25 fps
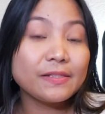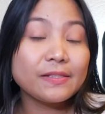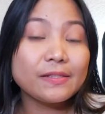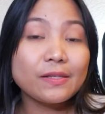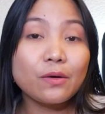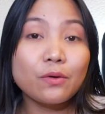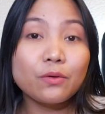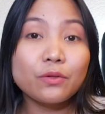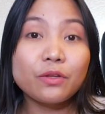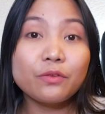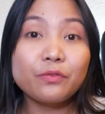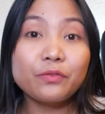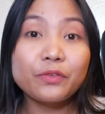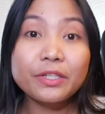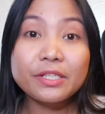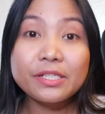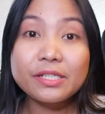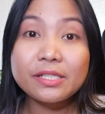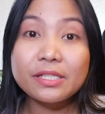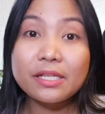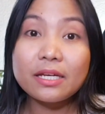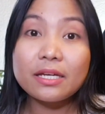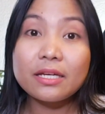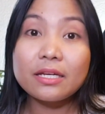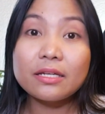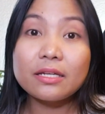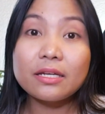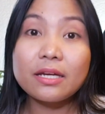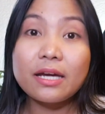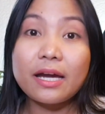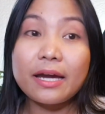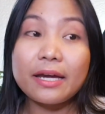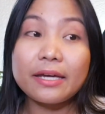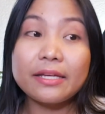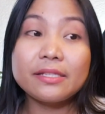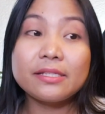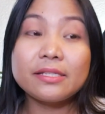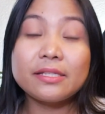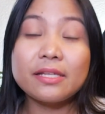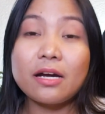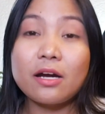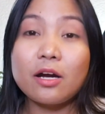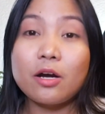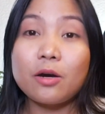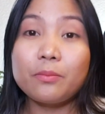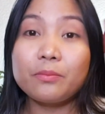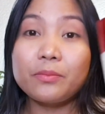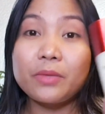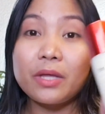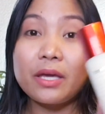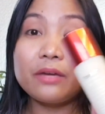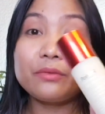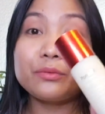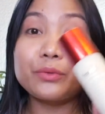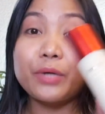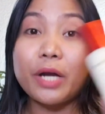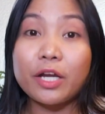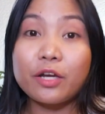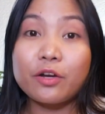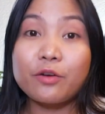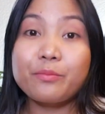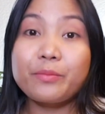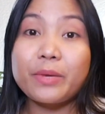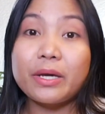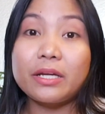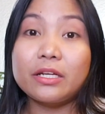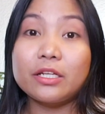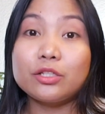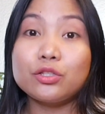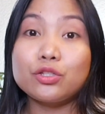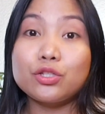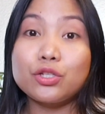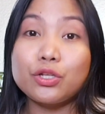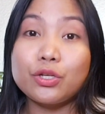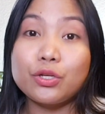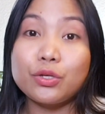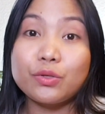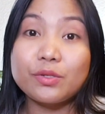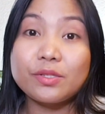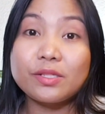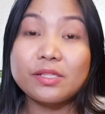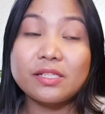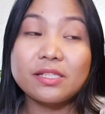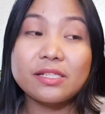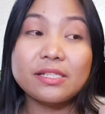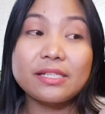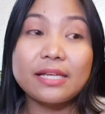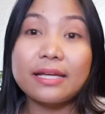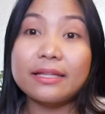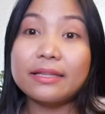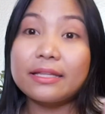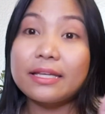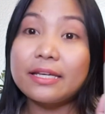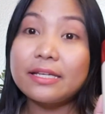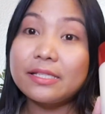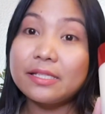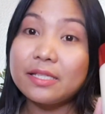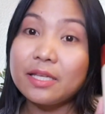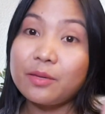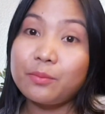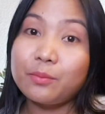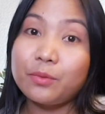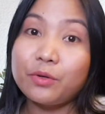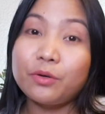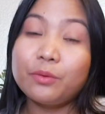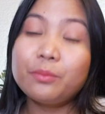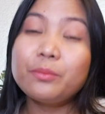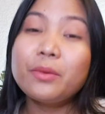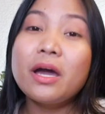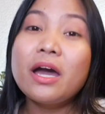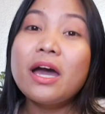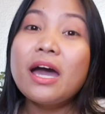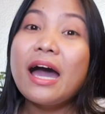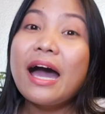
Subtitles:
So the first thing, guys, they recommended to use this anti-sebum.